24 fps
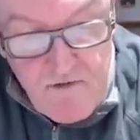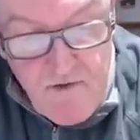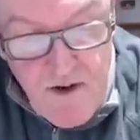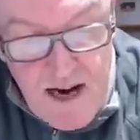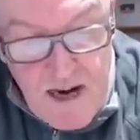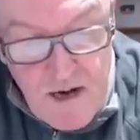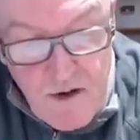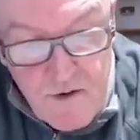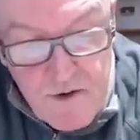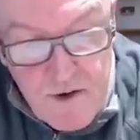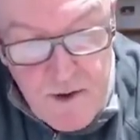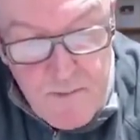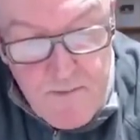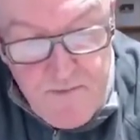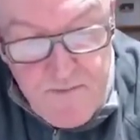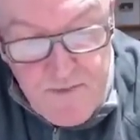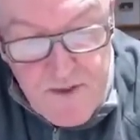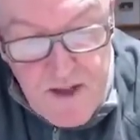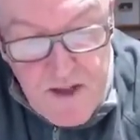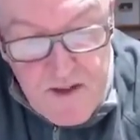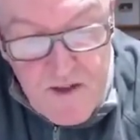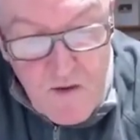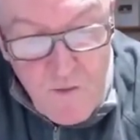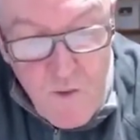around,
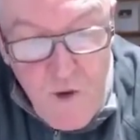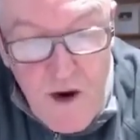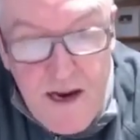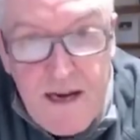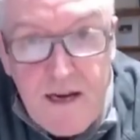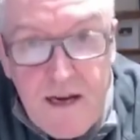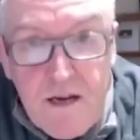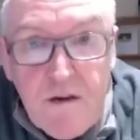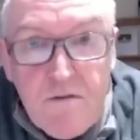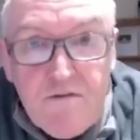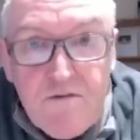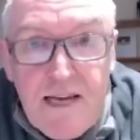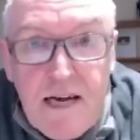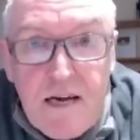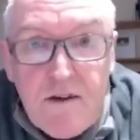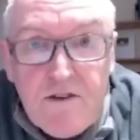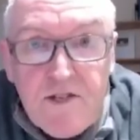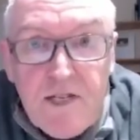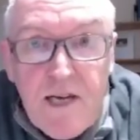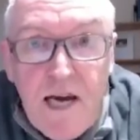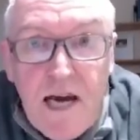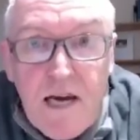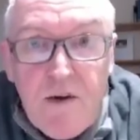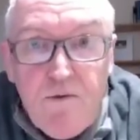then wearing gloves
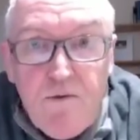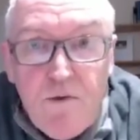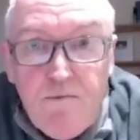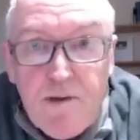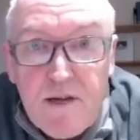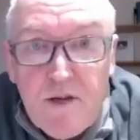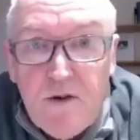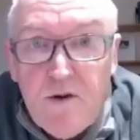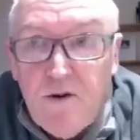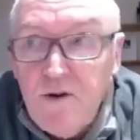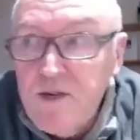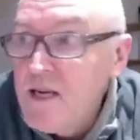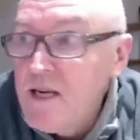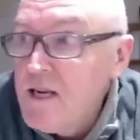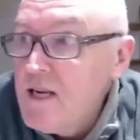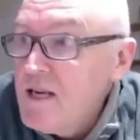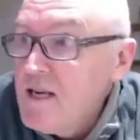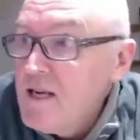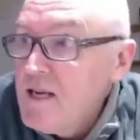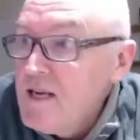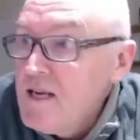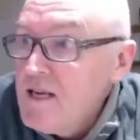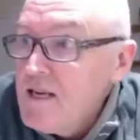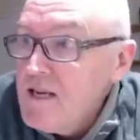outside is good.
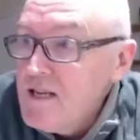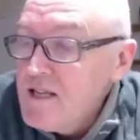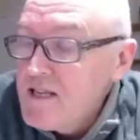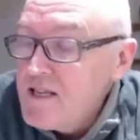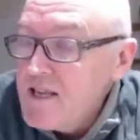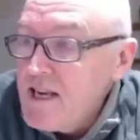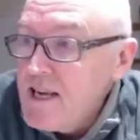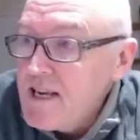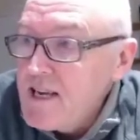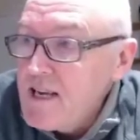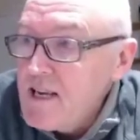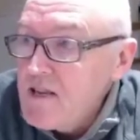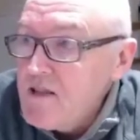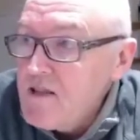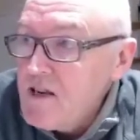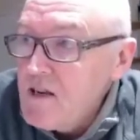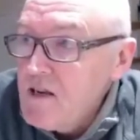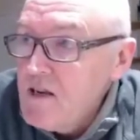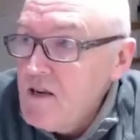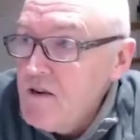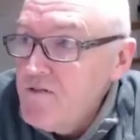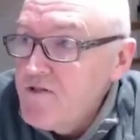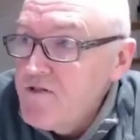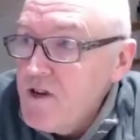And taking the
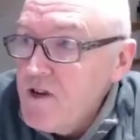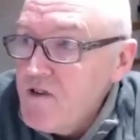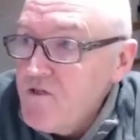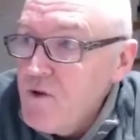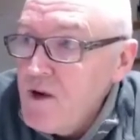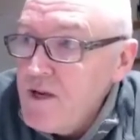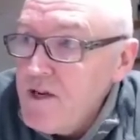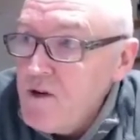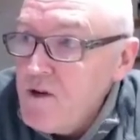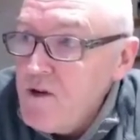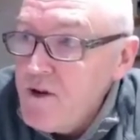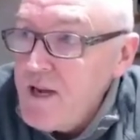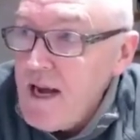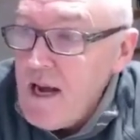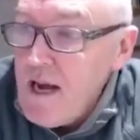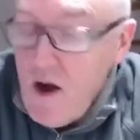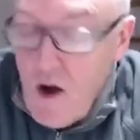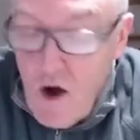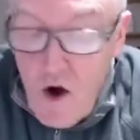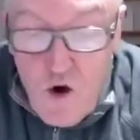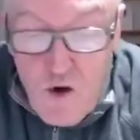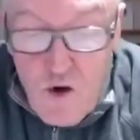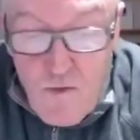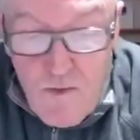gloves off when you get
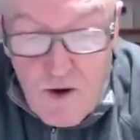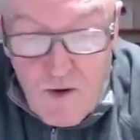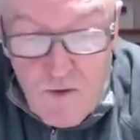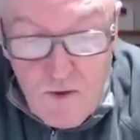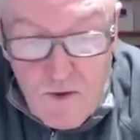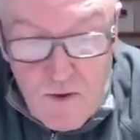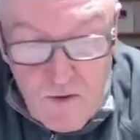home.